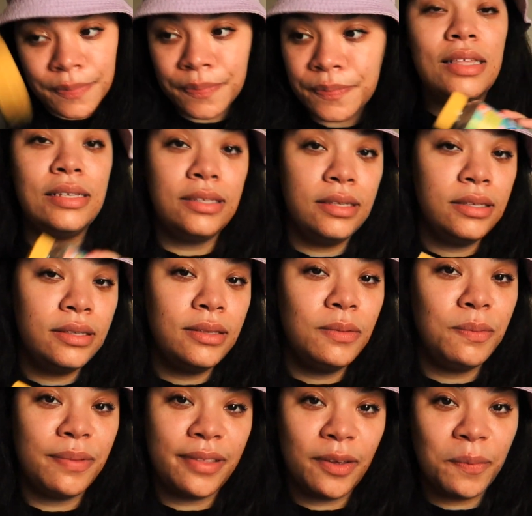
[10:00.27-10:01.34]
This is the
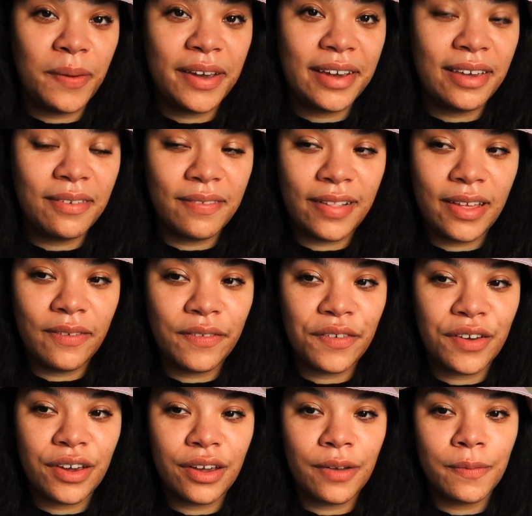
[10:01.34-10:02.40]
blueberry
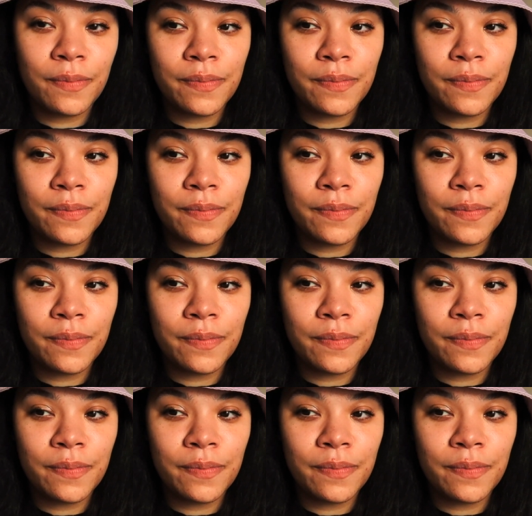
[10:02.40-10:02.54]
flavor.